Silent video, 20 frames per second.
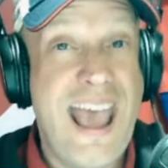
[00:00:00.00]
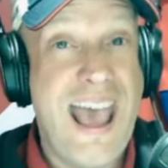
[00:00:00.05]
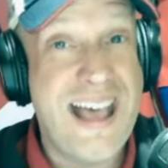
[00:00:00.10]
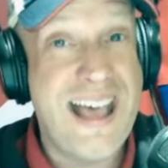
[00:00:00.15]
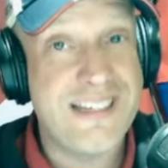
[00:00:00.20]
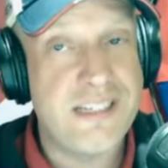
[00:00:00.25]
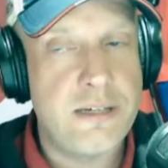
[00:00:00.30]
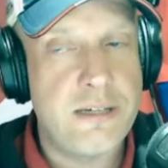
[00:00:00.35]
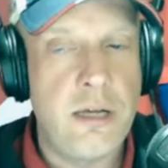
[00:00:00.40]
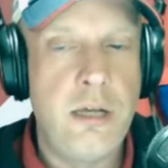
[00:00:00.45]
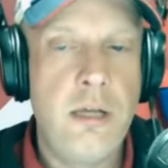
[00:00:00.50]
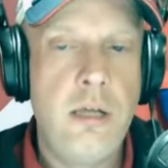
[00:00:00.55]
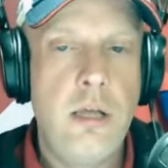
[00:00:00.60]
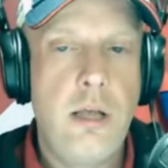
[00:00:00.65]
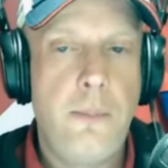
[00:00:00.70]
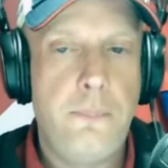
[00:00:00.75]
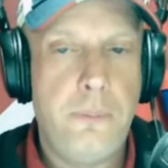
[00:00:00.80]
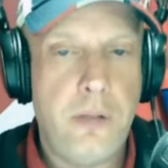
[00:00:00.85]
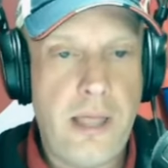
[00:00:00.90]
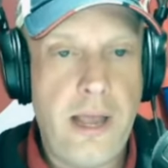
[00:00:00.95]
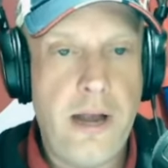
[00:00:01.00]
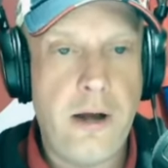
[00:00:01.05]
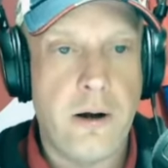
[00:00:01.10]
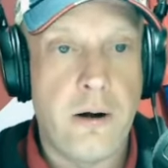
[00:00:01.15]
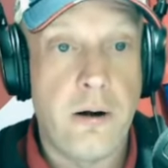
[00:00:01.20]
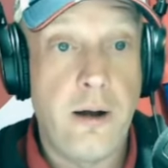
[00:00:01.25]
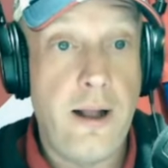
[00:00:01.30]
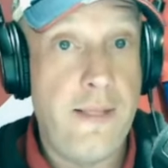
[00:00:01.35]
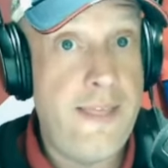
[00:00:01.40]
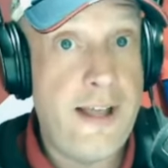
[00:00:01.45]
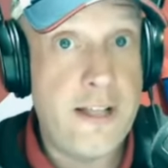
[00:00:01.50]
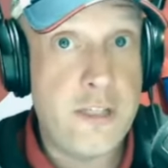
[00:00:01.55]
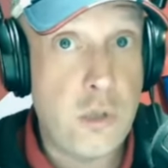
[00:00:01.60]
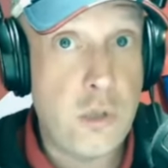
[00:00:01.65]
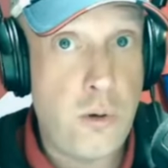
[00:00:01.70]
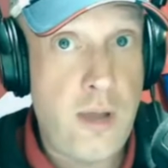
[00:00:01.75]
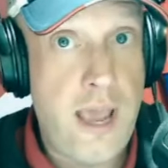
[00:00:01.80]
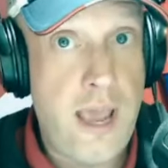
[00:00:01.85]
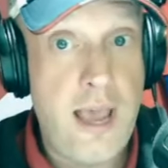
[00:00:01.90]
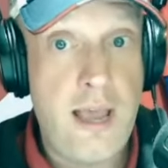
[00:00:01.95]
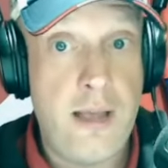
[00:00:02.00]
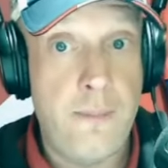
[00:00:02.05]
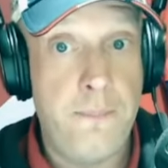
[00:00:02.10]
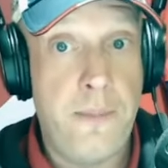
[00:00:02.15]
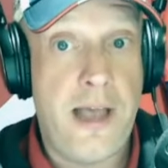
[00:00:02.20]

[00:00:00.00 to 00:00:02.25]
esque player, and that's okay.